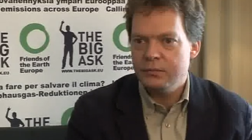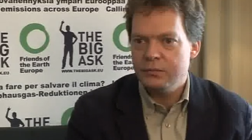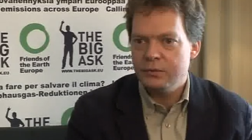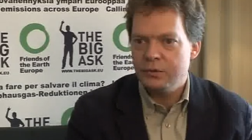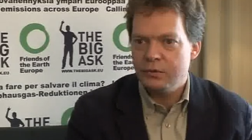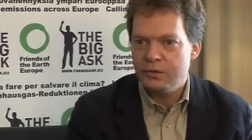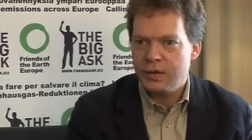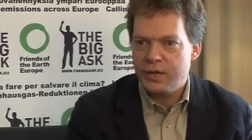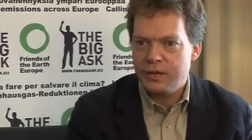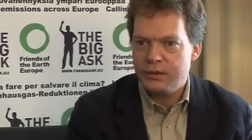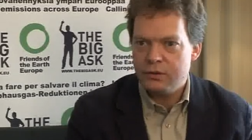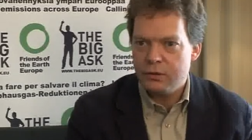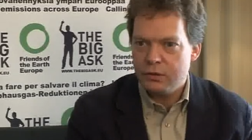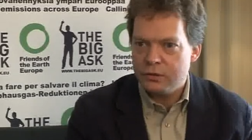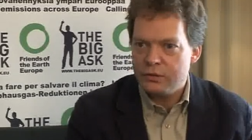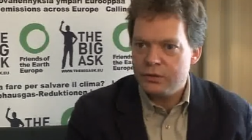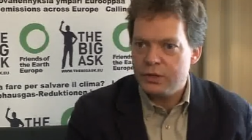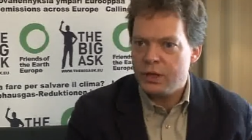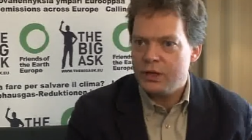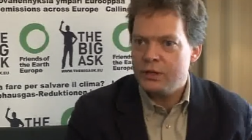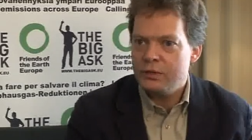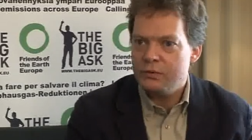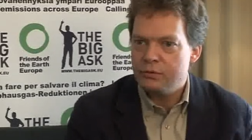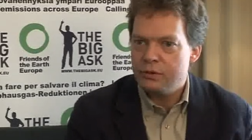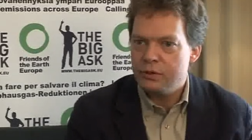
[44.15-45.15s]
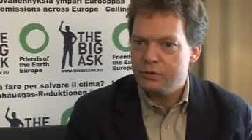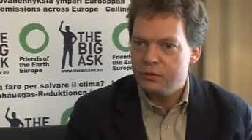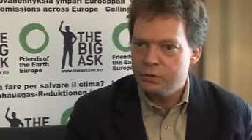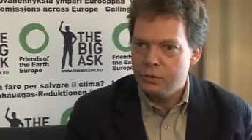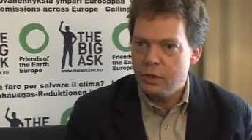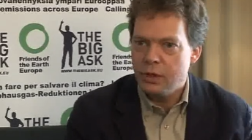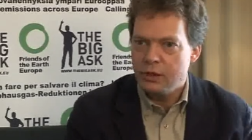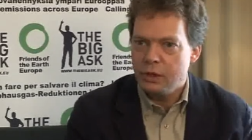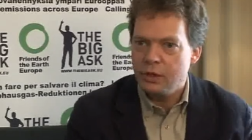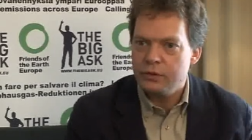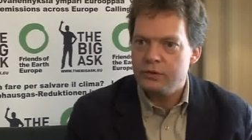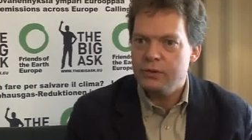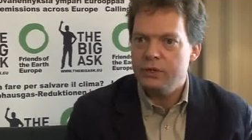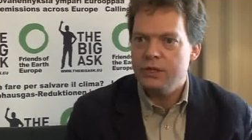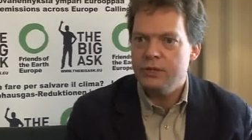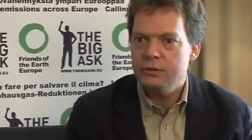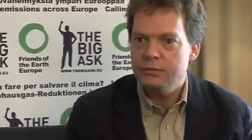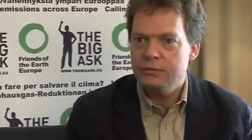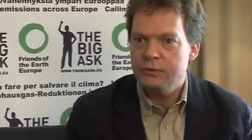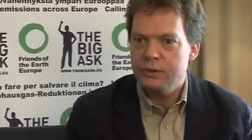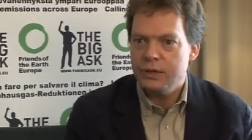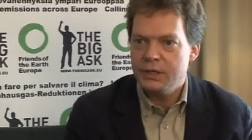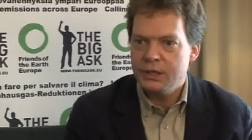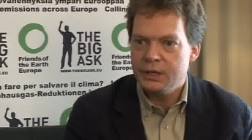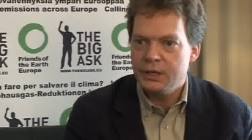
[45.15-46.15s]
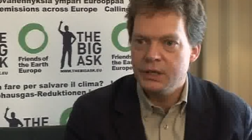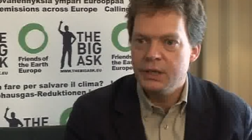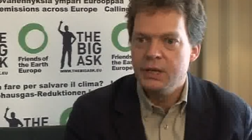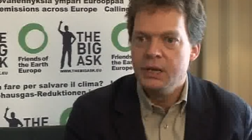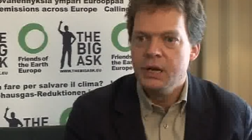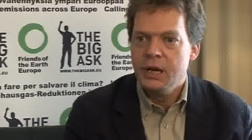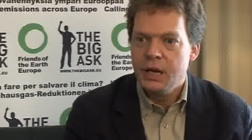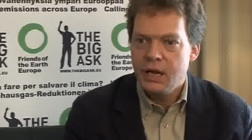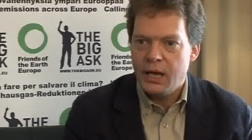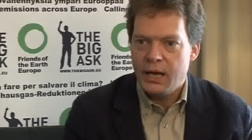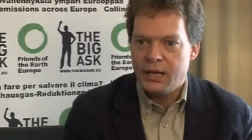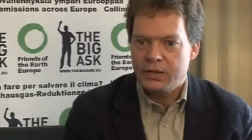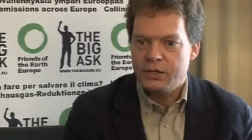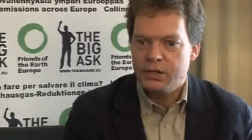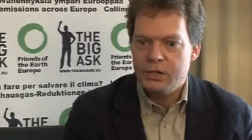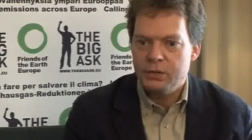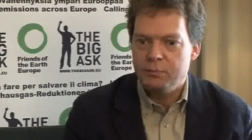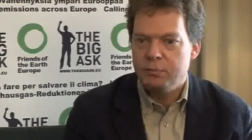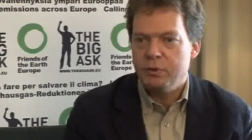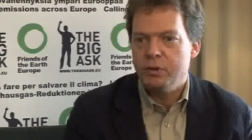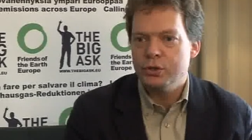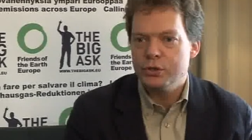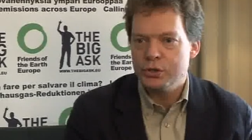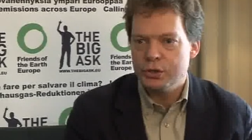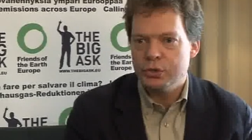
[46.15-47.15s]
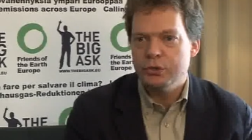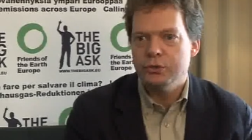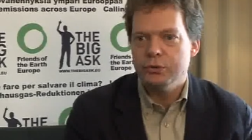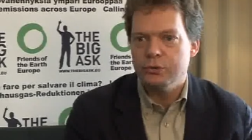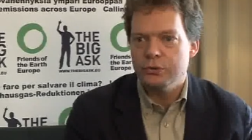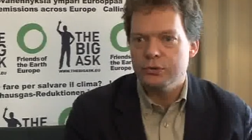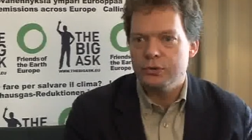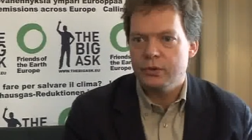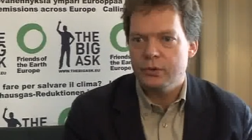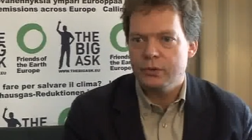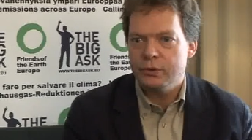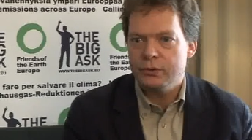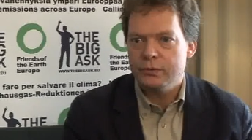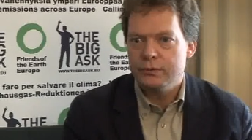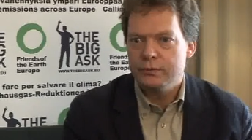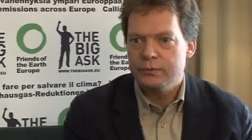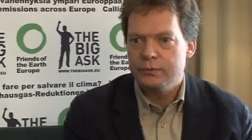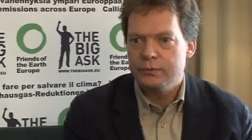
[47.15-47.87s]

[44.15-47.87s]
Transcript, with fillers: so that those countries who are not delivering actually push to do so.